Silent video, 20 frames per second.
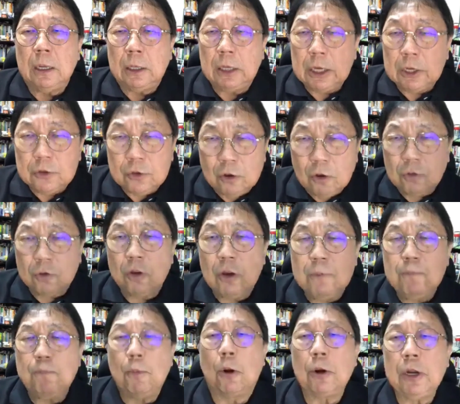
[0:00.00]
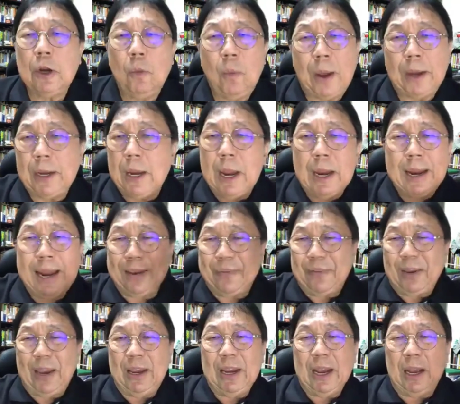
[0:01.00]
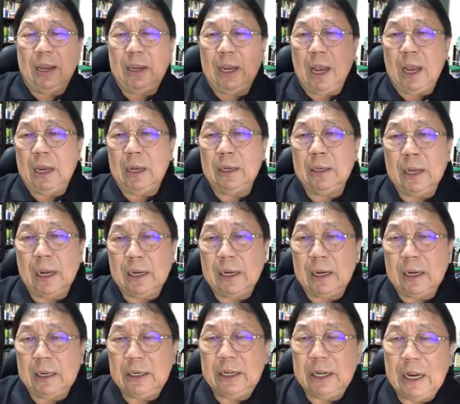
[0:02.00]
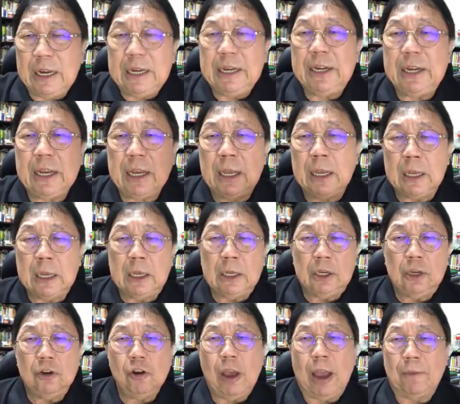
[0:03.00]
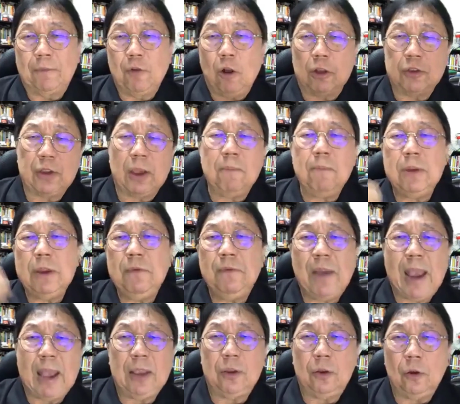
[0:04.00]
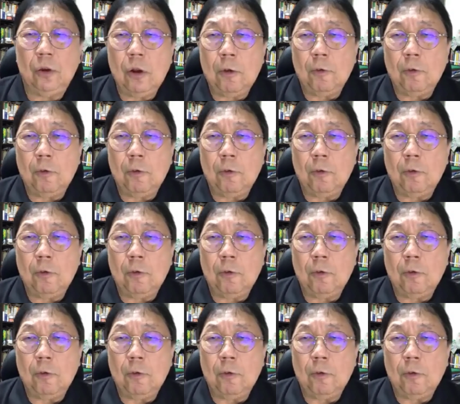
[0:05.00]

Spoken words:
It's so important when, let's say, your leader, have got some events,